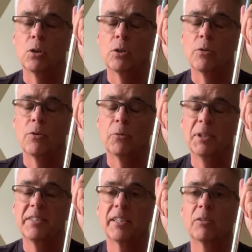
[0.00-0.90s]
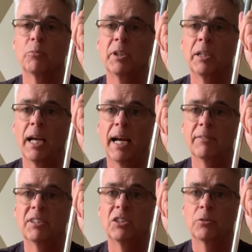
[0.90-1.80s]
reason we have
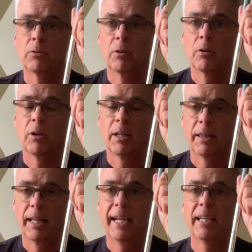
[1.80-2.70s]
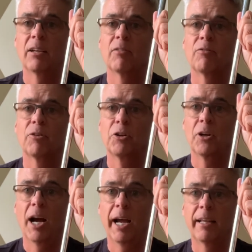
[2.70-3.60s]
these length for your
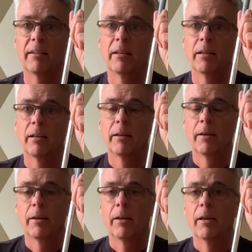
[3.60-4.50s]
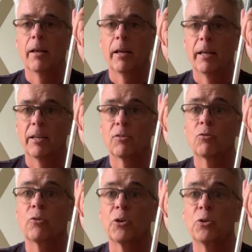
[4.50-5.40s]
height is
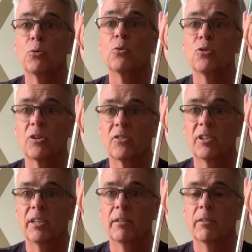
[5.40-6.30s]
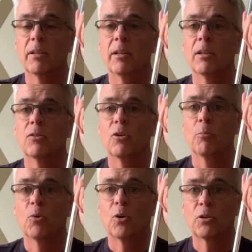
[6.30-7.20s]
for you to succeed. The
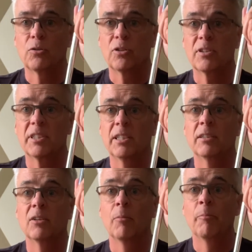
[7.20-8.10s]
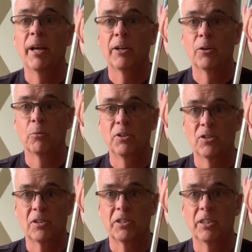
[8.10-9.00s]
more you succeed, the better we
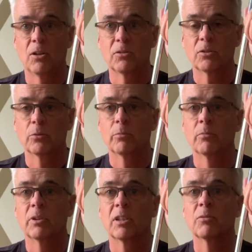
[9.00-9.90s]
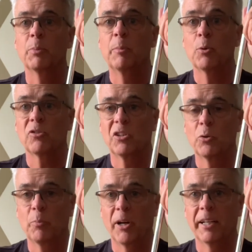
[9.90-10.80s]
succeed also, because people see you
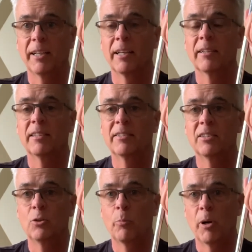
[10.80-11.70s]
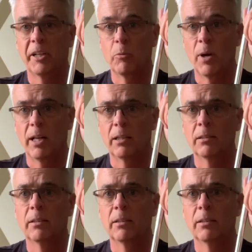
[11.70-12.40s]
putting and they see you putting well.